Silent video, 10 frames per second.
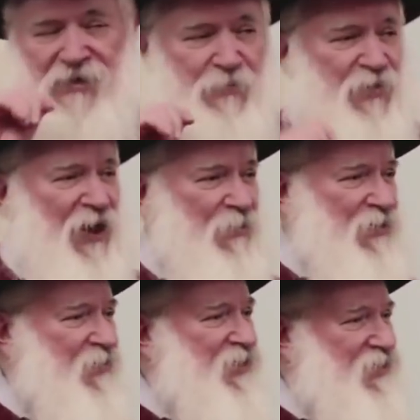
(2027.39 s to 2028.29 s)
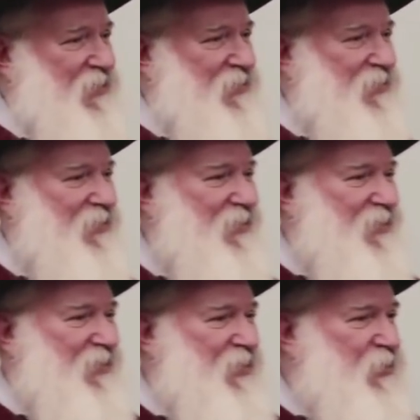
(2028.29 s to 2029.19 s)
The problem is,
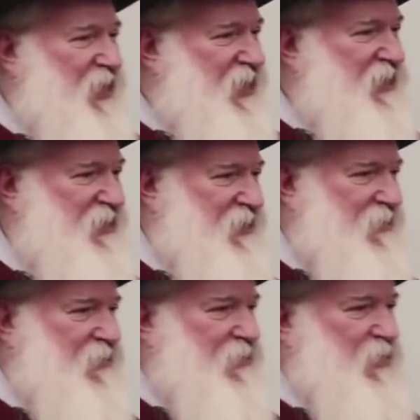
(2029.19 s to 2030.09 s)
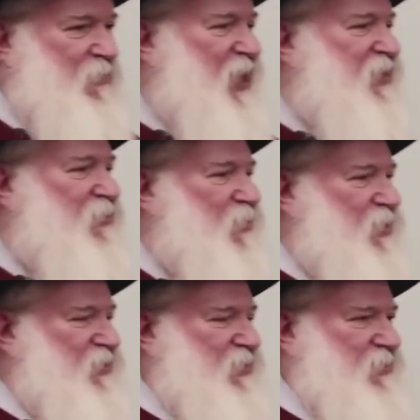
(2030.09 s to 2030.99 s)
you ease it, you make it
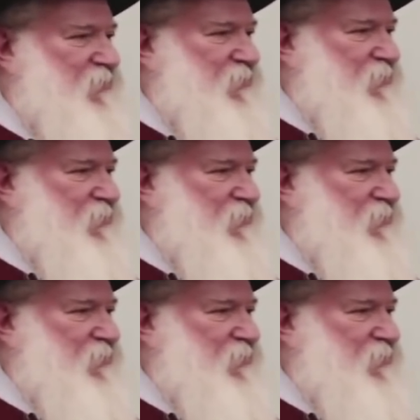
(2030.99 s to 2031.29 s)
worse.